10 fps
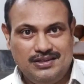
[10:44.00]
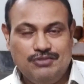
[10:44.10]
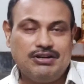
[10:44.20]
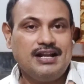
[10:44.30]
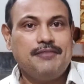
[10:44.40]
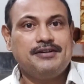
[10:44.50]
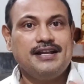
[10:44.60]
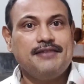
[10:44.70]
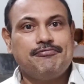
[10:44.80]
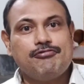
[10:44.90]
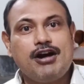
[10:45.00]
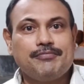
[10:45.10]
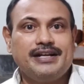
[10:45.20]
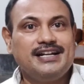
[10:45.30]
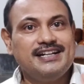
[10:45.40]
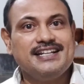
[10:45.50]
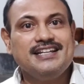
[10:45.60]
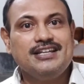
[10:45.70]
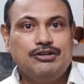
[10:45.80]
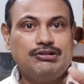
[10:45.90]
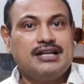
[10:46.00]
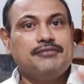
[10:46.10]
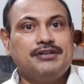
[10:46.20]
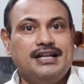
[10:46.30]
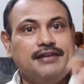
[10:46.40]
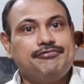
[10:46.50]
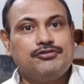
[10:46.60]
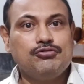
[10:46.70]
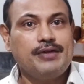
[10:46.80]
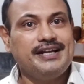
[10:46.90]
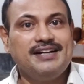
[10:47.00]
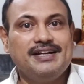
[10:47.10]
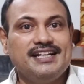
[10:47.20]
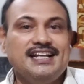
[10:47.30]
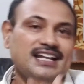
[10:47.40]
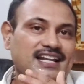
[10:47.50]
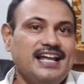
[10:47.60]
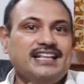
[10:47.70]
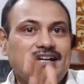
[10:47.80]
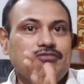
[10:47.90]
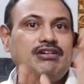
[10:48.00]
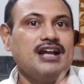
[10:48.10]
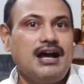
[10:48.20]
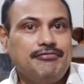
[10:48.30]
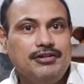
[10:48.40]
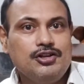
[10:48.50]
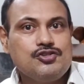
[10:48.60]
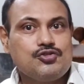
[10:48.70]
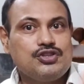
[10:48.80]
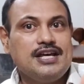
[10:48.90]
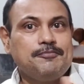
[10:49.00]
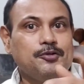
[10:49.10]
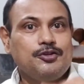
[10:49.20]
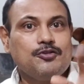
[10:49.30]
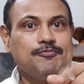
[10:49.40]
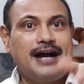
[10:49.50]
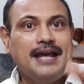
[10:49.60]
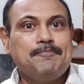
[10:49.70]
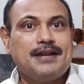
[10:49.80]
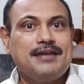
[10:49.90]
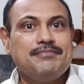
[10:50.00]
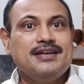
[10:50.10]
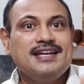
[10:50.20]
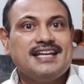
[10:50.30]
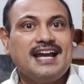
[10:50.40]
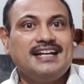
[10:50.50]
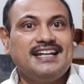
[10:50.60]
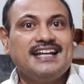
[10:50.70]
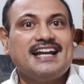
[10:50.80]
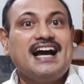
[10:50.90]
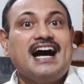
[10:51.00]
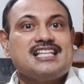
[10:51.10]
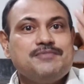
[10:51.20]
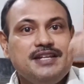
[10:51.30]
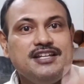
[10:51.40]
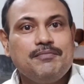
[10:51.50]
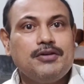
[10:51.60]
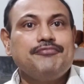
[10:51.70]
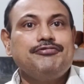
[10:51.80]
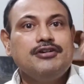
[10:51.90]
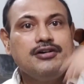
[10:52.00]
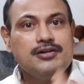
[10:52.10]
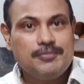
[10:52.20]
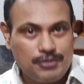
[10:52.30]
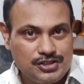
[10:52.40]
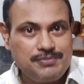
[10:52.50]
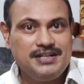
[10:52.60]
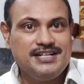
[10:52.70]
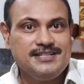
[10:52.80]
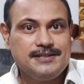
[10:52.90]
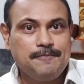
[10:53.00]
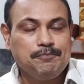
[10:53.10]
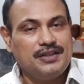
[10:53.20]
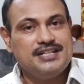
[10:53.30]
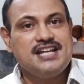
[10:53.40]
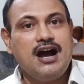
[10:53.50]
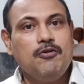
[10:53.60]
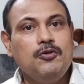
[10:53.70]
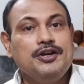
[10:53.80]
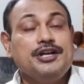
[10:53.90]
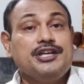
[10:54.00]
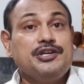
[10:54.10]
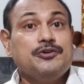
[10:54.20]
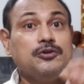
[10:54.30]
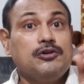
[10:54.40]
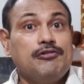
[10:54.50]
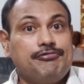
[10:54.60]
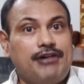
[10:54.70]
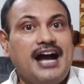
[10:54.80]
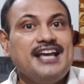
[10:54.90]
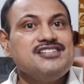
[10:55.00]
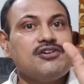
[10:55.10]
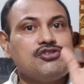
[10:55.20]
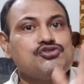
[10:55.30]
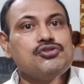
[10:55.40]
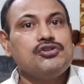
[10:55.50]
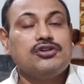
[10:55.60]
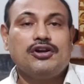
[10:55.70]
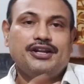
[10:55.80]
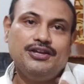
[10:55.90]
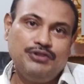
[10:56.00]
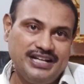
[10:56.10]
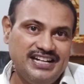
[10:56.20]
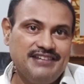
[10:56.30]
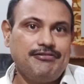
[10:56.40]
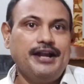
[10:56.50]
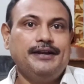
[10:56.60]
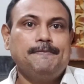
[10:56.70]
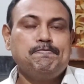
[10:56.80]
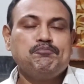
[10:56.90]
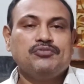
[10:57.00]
You can have del F1 by del T, you can have del F2 by del T, like that you can have. So therefore your phi prime can take as many number of possibilities. That is how your phi is also not uniquely defined.